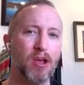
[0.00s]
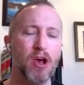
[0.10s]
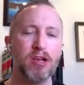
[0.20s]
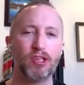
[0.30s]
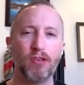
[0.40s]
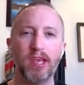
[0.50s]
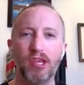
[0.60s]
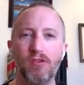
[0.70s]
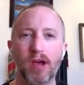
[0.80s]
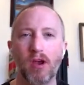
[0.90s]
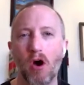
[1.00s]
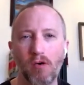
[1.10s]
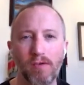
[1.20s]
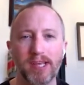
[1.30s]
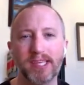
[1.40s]
so that you can
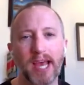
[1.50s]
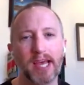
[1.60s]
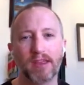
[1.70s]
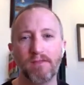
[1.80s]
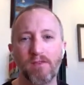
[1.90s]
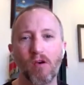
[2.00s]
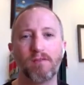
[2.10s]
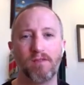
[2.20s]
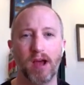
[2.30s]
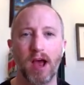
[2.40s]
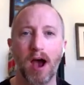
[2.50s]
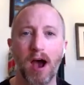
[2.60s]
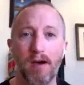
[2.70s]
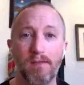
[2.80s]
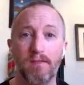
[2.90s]
always stay at the forefront
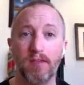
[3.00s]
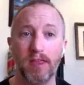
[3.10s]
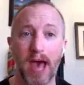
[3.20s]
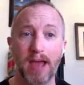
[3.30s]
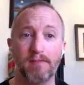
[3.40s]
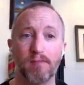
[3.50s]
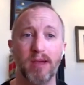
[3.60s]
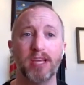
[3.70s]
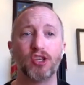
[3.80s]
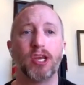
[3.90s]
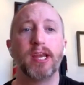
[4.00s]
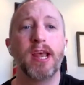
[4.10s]
of that information